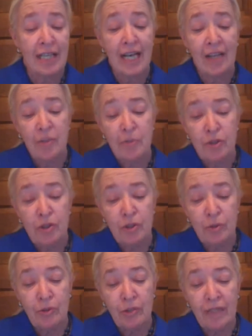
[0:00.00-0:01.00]
and the
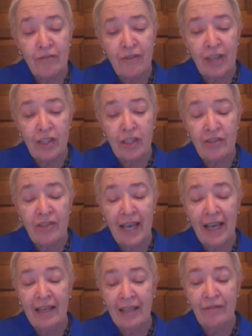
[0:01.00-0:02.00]
mutual confession
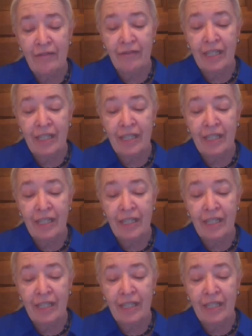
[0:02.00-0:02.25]
that if